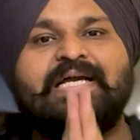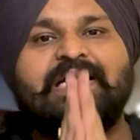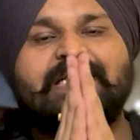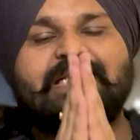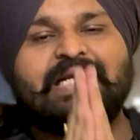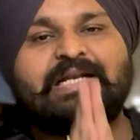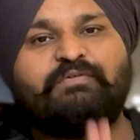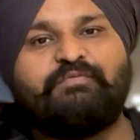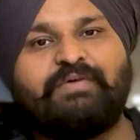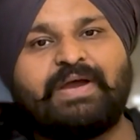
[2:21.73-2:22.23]

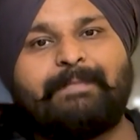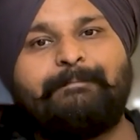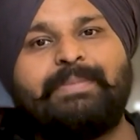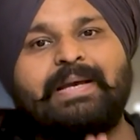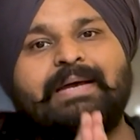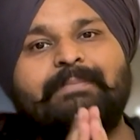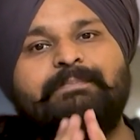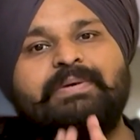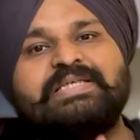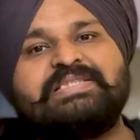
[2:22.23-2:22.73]
that web
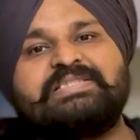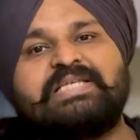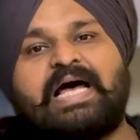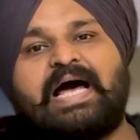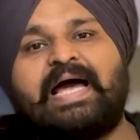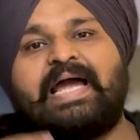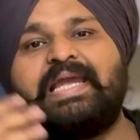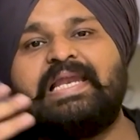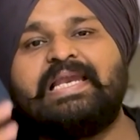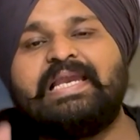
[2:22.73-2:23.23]
app is
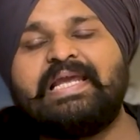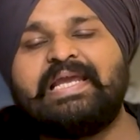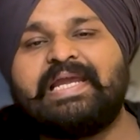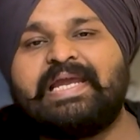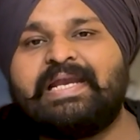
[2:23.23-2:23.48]
highly